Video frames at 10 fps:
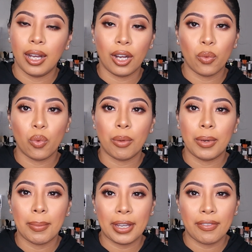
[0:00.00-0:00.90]
warm
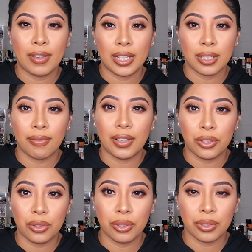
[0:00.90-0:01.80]
up my face if I
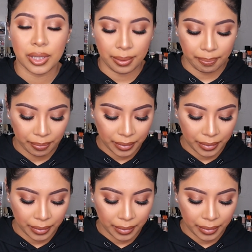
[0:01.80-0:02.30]
do use it.